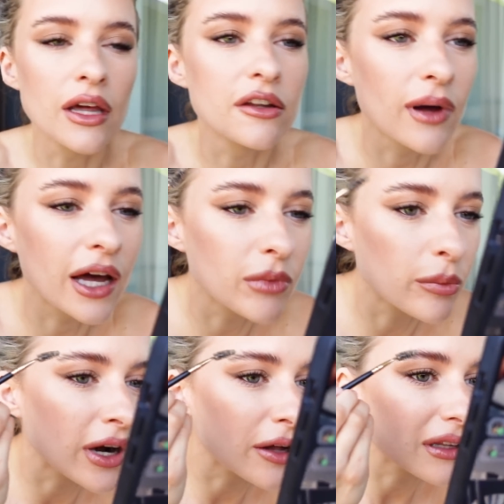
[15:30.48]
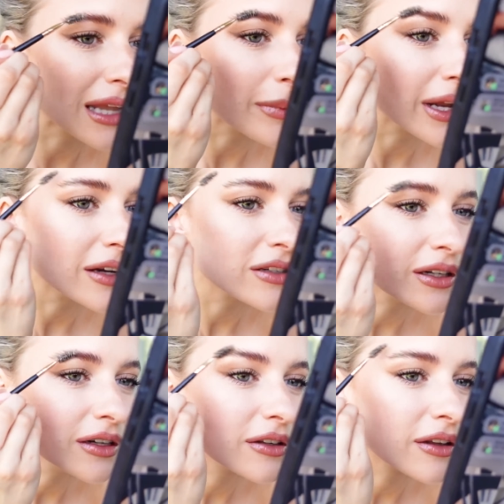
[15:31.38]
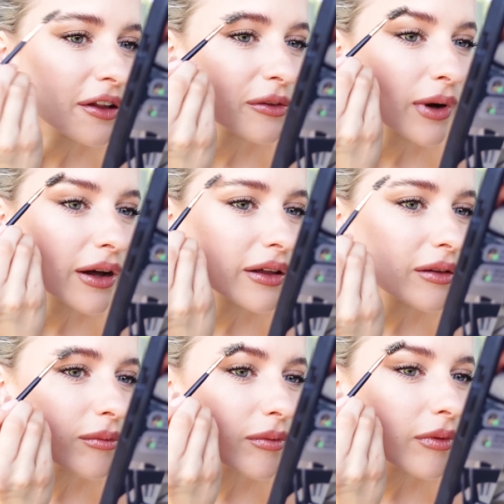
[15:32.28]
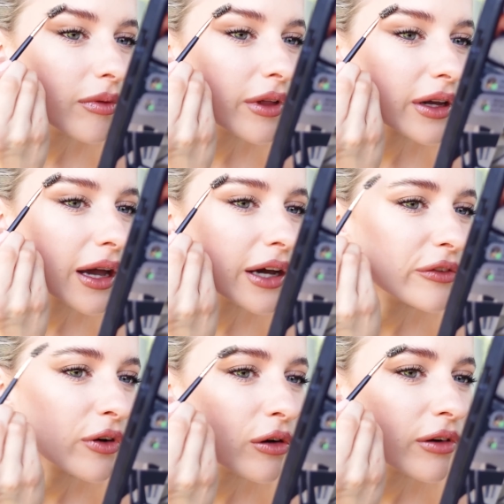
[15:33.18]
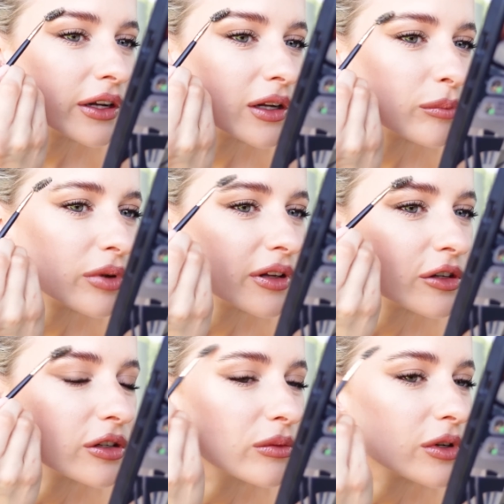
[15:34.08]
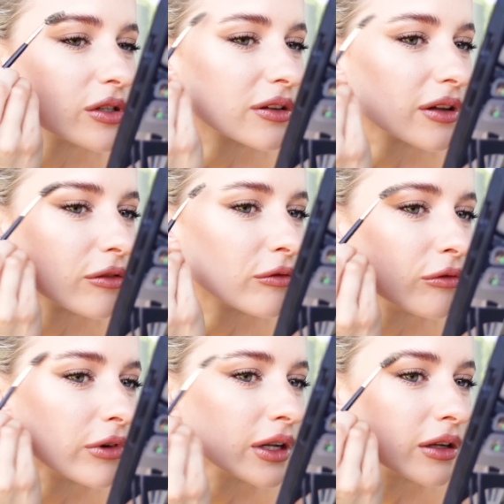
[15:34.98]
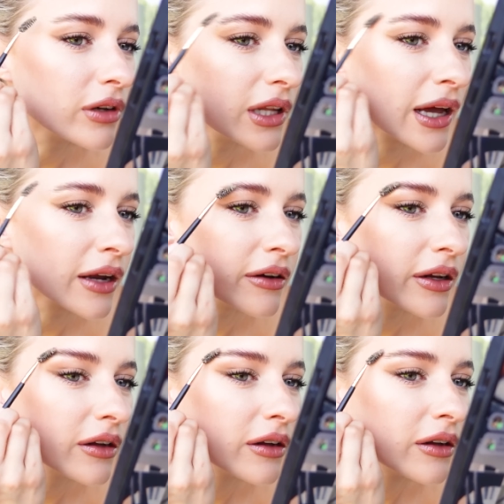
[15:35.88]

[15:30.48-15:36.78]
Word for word: Yeah, so I had my brows laminated, so that's why they're kind of already in position, which is really, really handy.